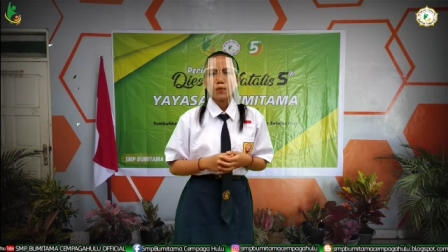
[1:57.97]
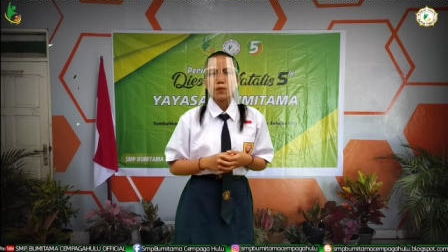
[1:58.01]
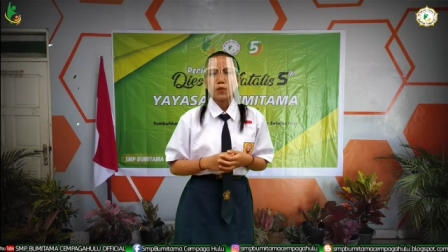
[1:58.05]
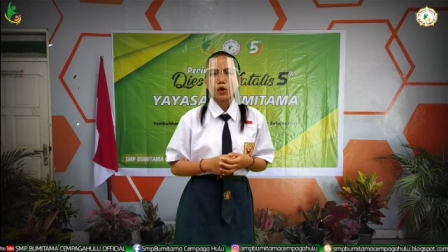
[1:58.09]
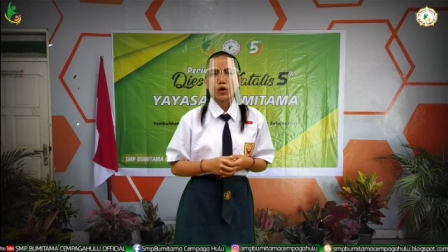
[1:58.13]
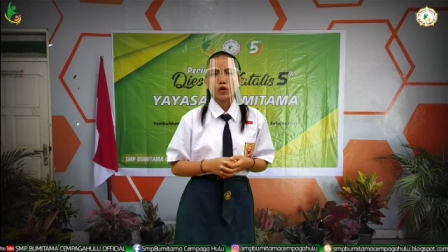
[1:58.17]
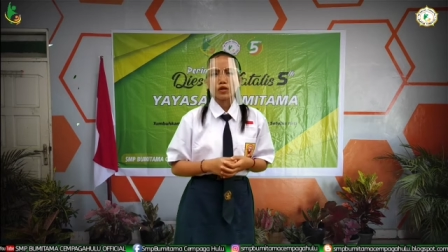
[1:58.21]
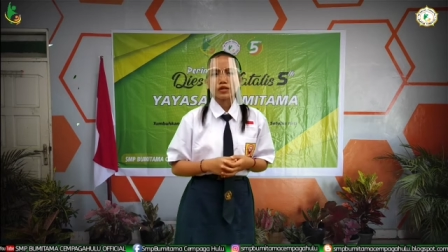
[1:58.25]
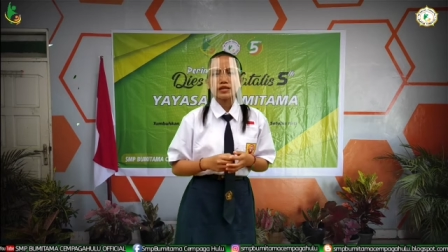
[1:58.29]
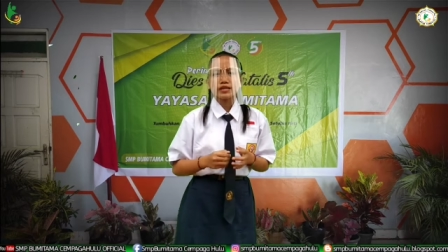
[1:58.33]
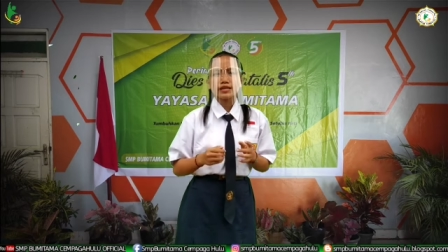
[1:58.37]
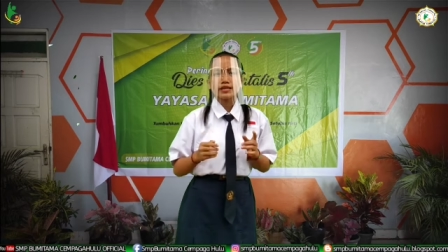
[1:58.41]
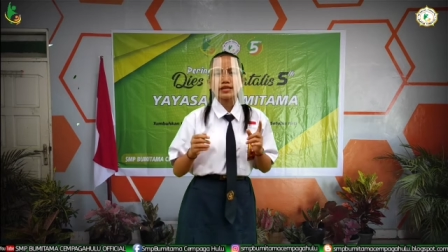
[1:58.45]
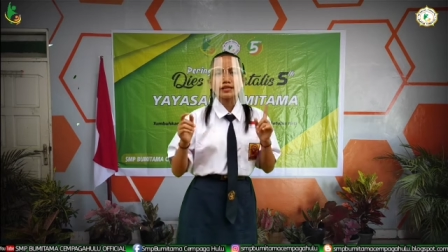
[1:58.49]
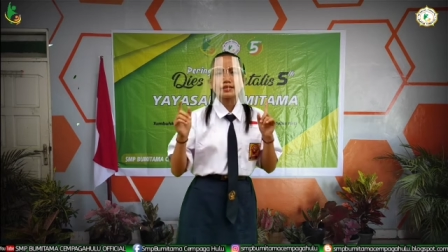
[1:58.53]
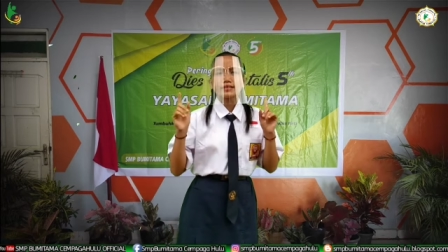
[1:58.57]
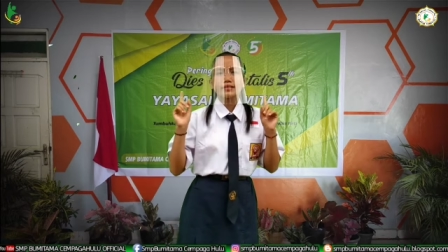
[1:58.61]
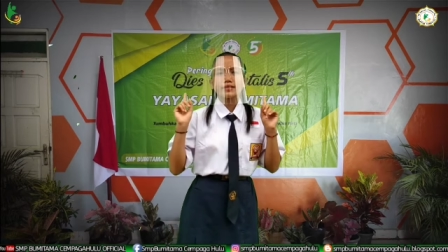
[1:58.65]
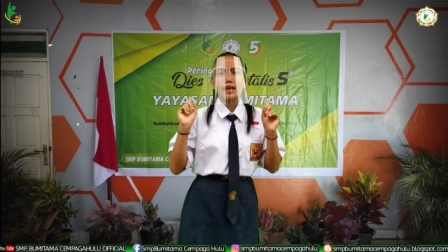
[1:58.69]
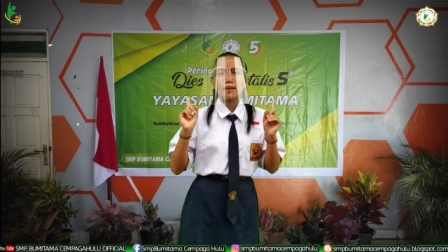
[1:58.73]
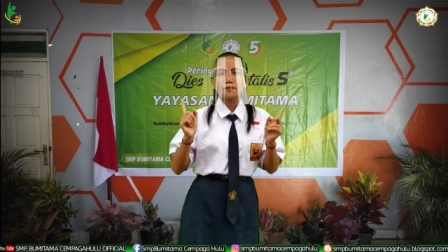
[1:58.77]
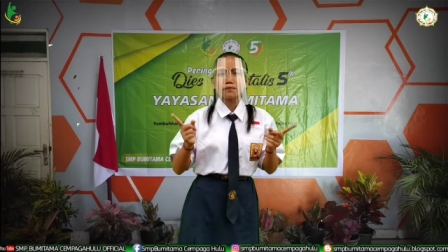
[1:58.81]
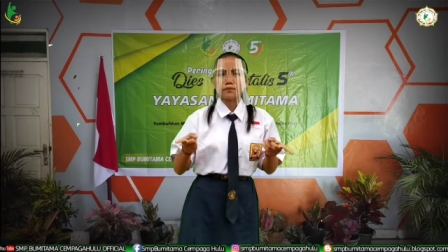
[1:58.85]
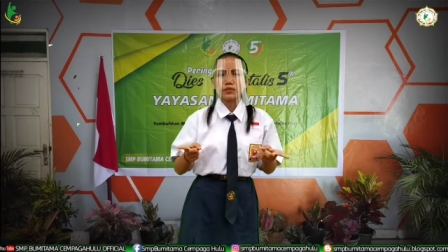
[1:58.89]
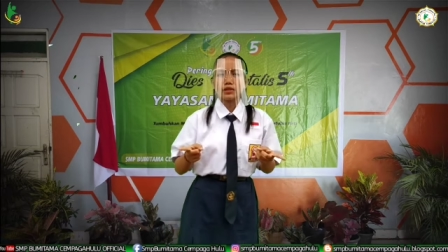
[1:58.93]
For
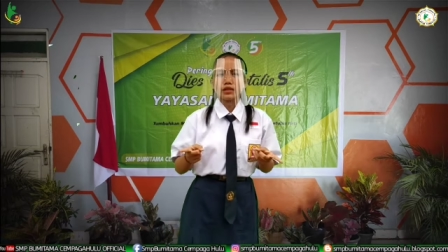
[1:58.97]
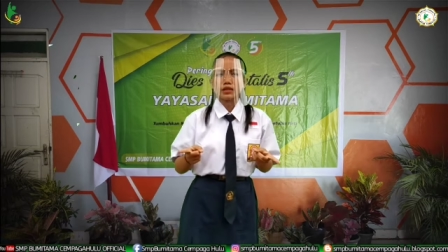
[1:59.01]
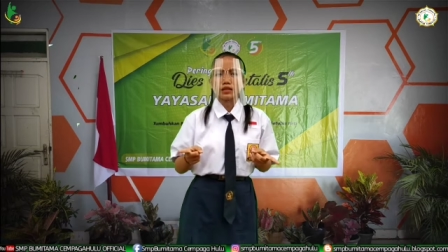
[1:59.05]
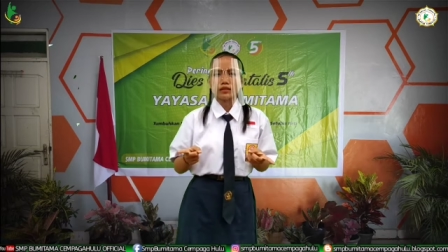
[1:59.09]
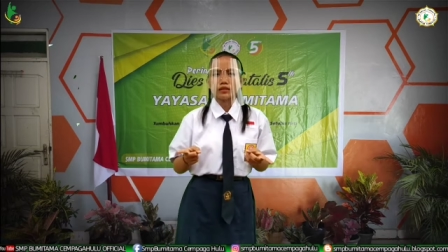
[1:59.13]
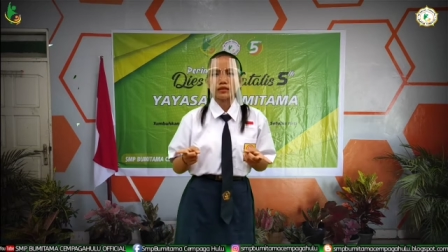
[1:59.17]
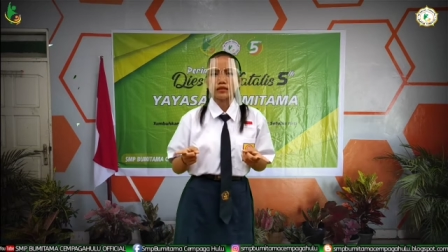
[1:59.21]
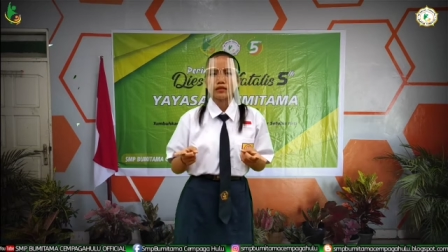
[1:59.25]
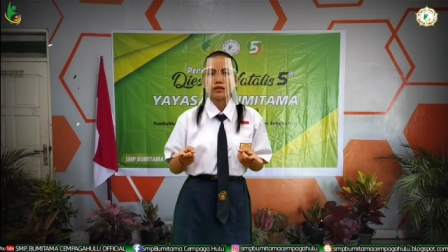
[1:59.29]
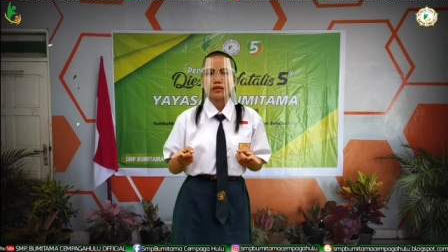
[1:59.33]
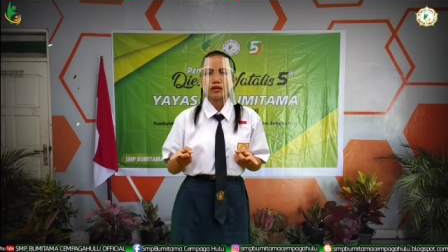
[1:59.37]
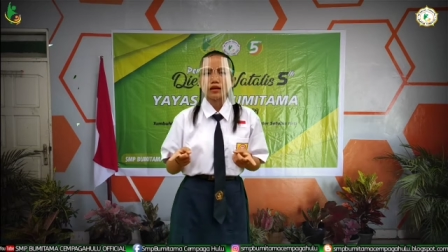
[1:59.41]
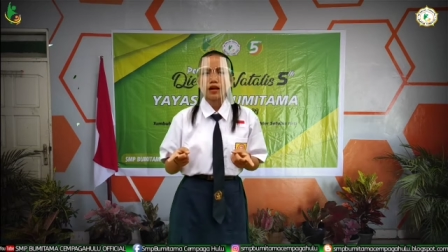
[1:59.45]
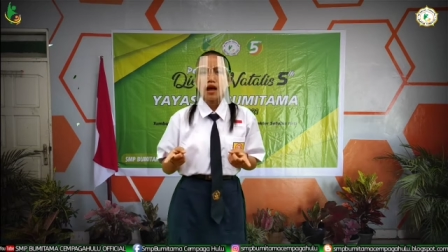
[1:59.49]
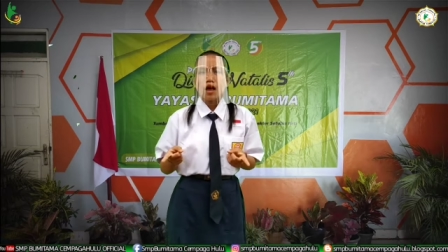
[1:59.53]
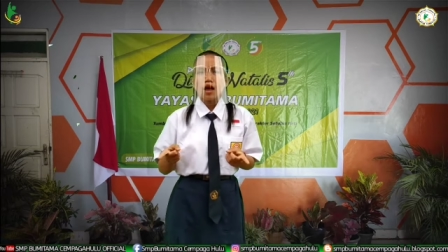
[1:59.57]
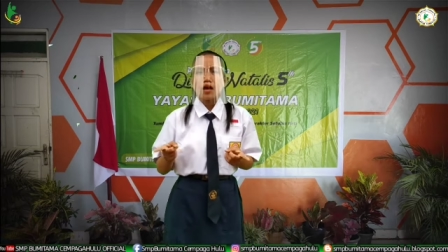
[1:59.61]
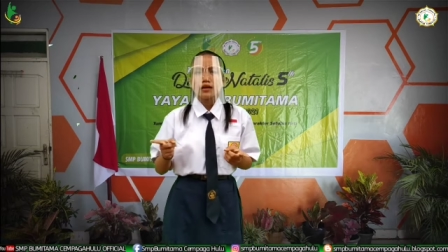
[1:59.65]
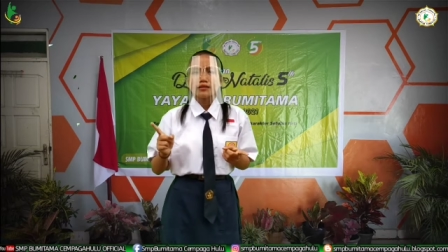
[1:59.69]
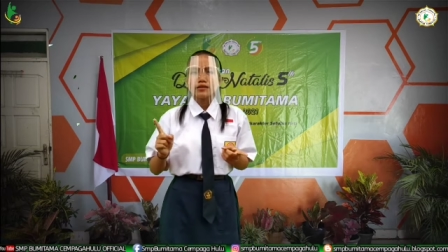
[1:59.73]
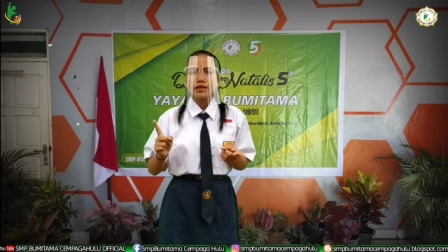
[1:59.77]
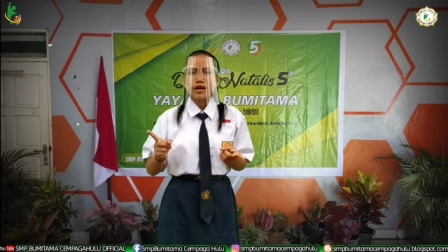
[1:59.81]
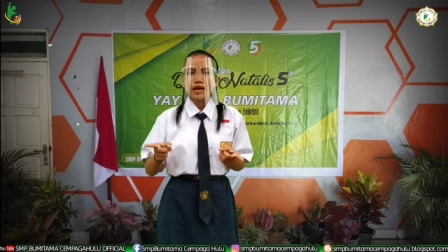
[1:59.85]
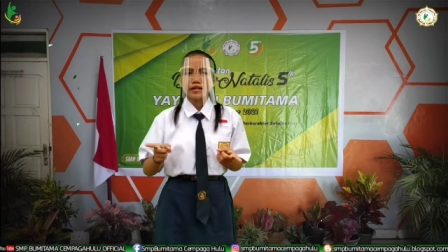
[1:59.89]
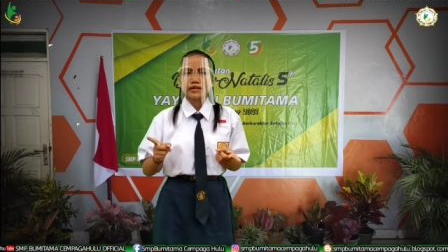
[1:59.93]
example,
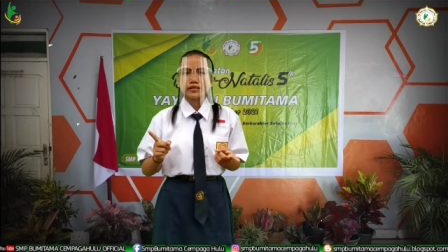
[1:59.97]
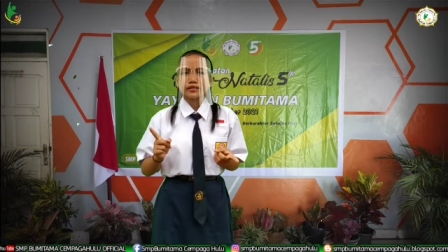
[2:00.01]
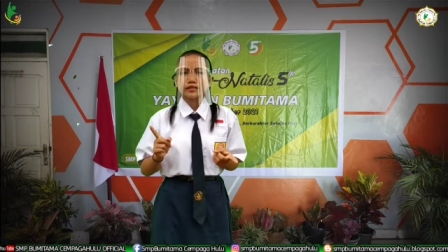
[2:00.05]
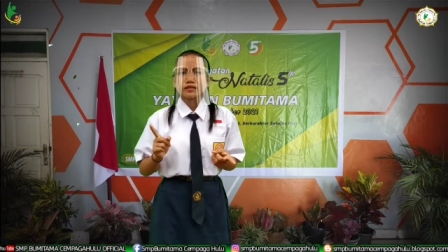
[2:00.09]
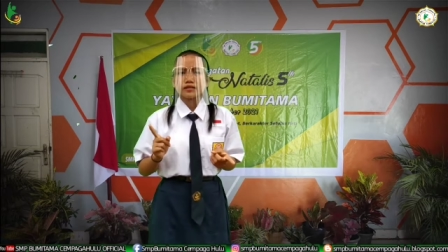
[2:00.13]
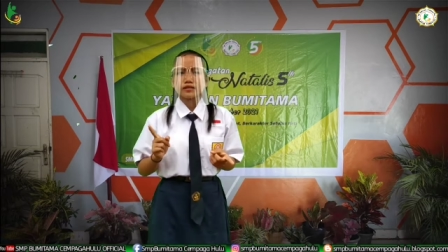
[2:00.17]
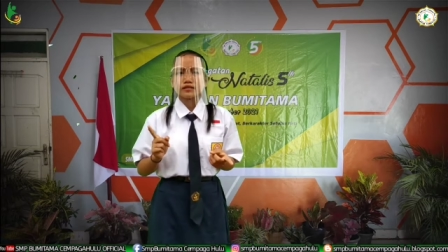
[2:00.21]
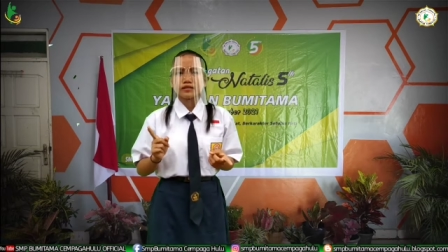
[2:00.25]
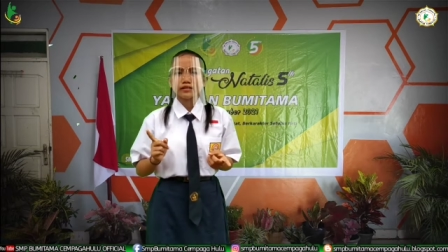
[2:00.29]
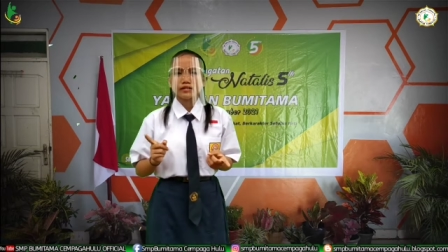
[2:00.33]
there